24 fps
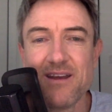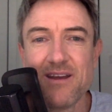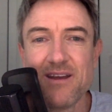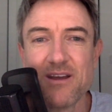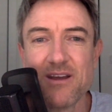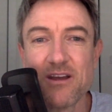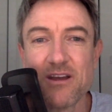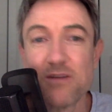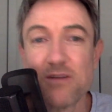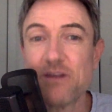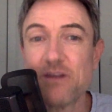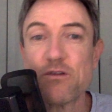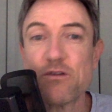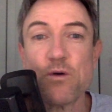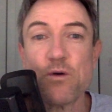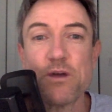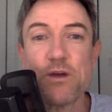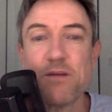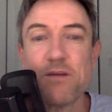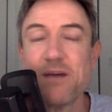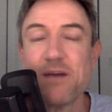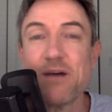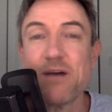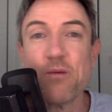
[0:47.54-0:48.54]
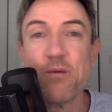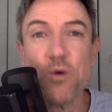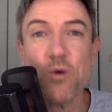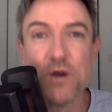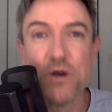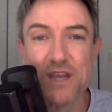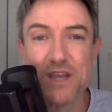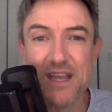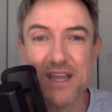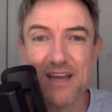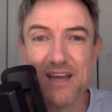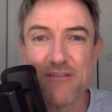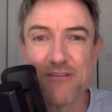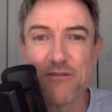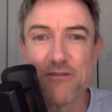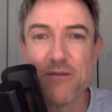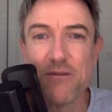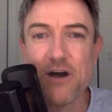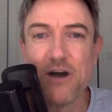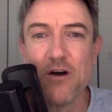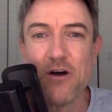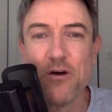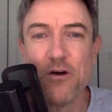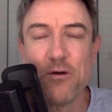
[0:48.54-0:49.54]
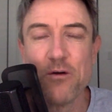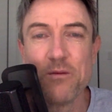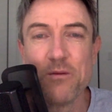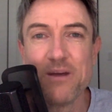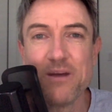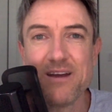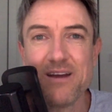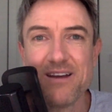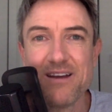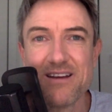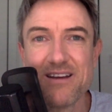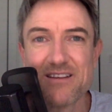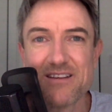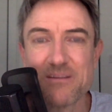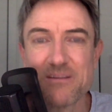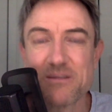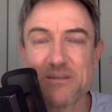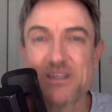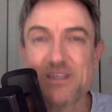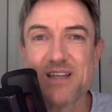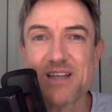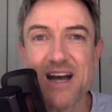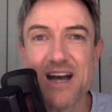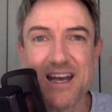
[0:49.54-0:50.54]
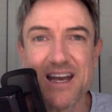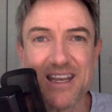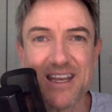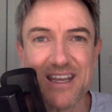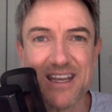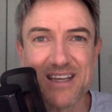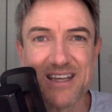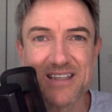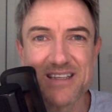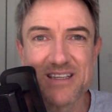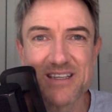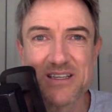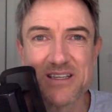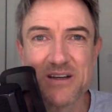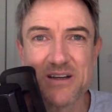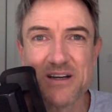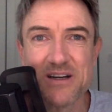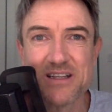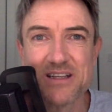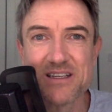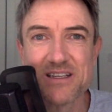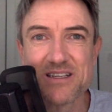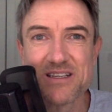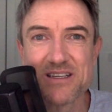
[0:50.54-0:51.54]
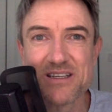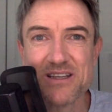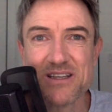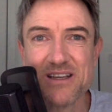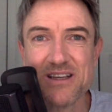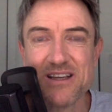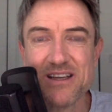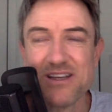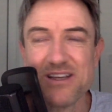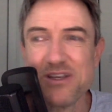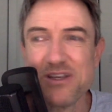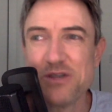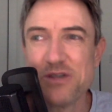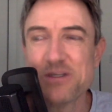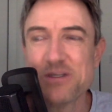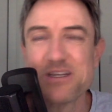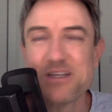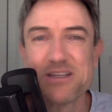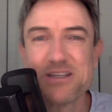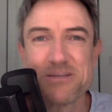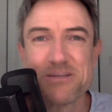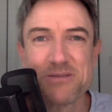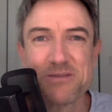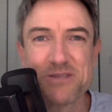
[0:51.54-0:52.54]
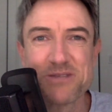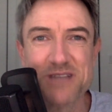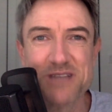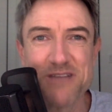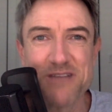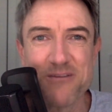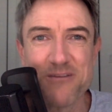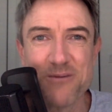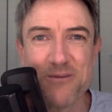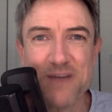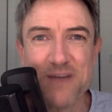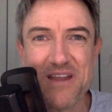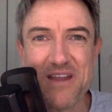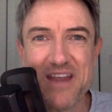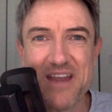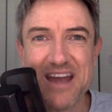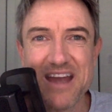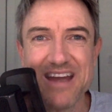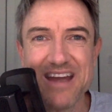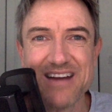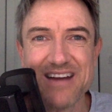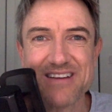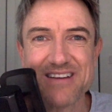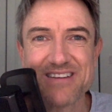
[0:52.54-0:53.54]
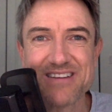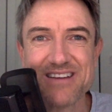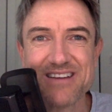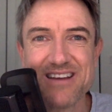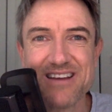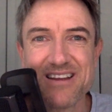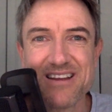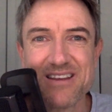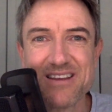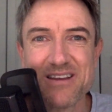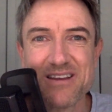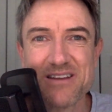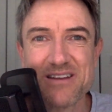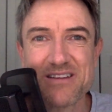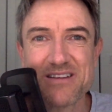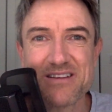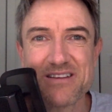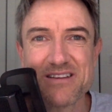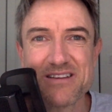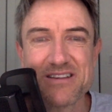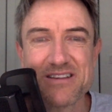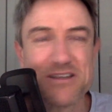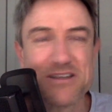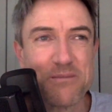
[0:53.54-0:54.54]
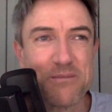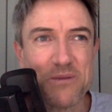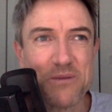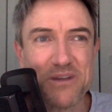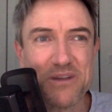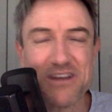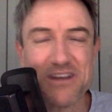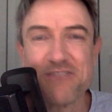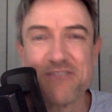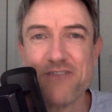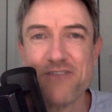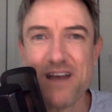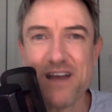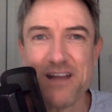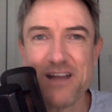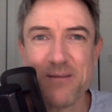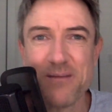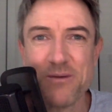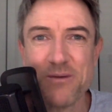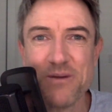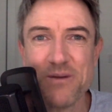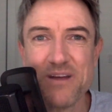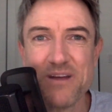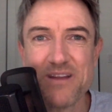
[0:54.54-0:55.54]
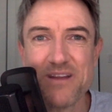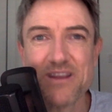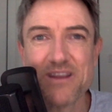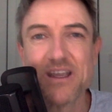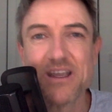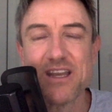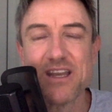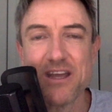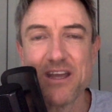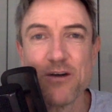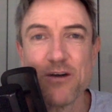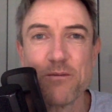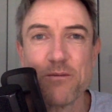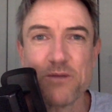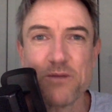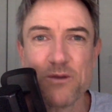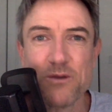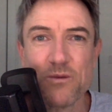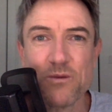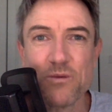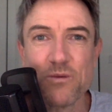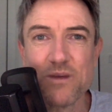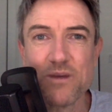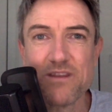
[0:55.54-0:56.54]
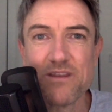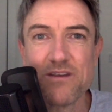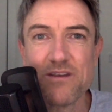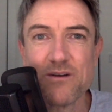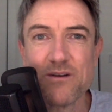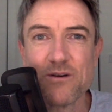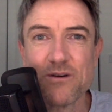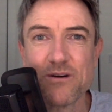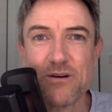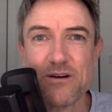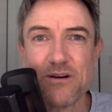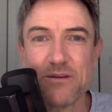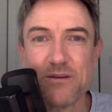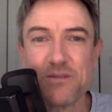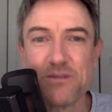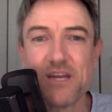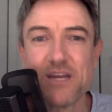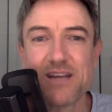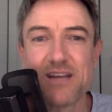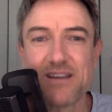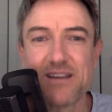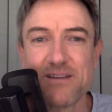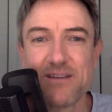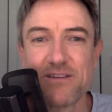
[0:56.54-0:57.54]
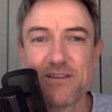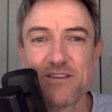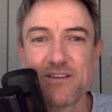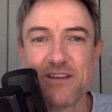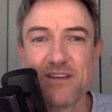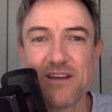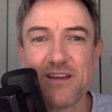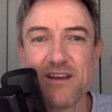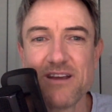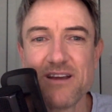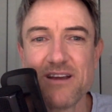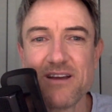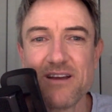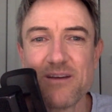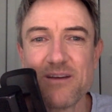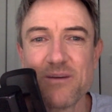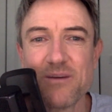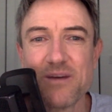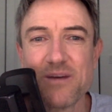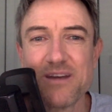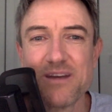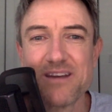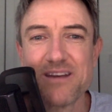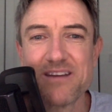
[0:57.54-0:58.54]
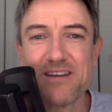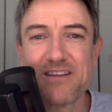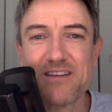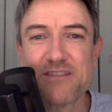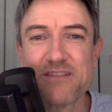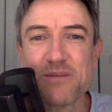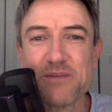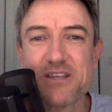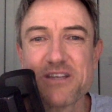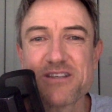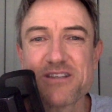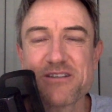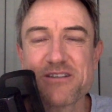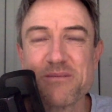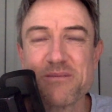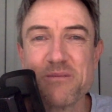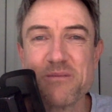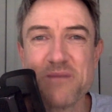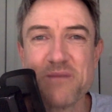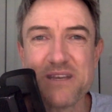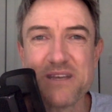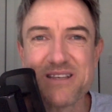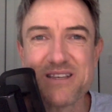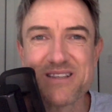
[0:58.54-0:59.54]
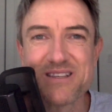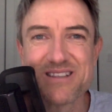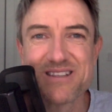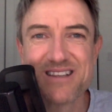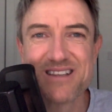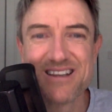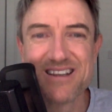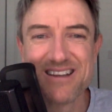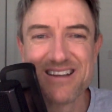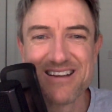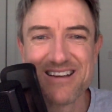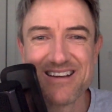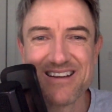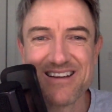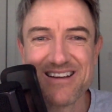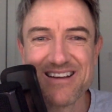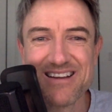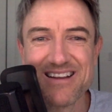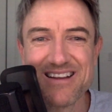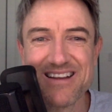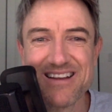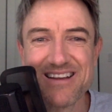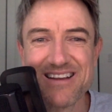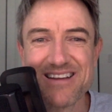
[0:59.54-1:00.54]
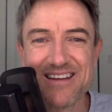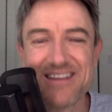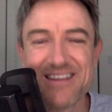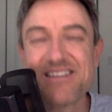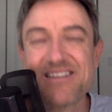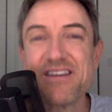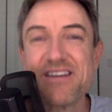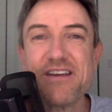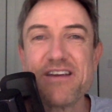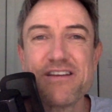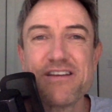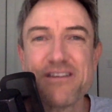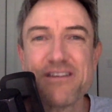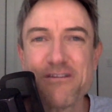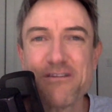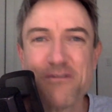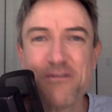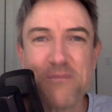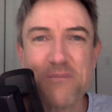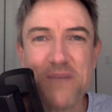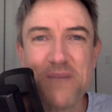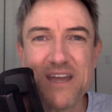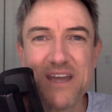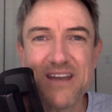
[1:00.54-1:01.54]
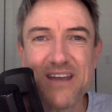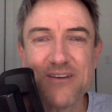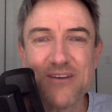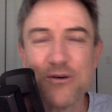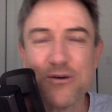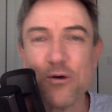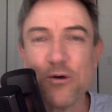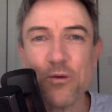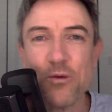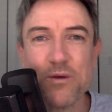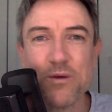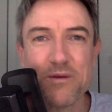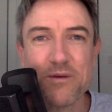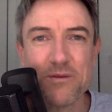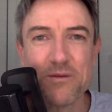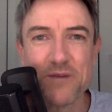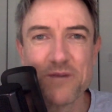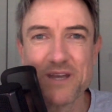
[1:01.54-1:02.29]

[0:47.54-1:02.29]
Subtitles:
Going to be talking about working out from home, some starting exercises, and using some stuff around the house that's simple and available that can help you with your objectives. We're going to dismiss some myths. Is it easier for men or women?